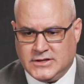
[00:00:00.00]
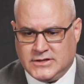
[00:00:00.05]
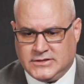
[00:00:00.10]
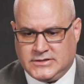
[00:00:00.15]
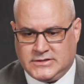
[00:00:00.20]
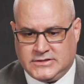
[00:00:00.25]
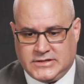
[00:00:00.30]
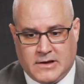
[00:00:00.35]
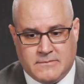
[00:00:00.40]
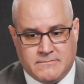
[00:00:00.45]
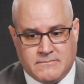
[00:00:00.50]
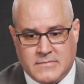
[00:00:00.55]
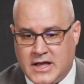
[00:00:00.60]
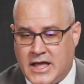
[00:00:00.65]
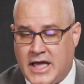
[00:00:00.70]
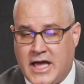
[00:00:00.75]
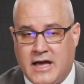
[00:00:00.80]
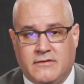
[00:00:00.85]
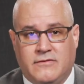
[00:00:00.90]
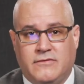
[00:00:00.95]

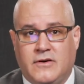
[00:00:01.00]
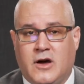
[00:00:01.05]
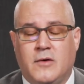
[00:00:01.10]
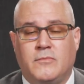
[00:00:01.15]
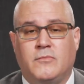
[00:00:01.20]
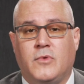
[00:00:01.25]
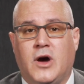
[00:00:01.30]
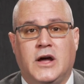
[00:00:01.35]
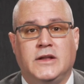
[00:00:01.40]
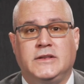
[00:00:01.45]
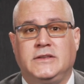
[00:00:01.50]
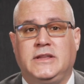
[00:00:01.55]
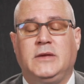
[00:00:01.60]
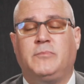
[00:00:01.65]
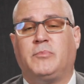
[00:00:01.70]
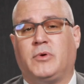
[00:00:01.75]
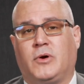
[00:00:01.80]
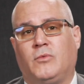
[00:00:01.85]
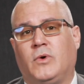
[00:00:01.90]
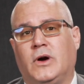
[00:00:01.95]
Some have a
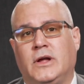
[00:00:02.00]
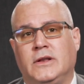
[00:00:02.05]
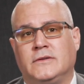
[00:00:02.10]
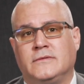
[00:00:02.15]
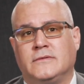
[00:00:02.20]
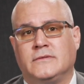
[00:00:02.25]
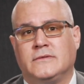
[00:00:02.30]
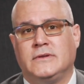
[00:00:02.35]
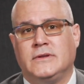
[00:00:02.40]
deeper one.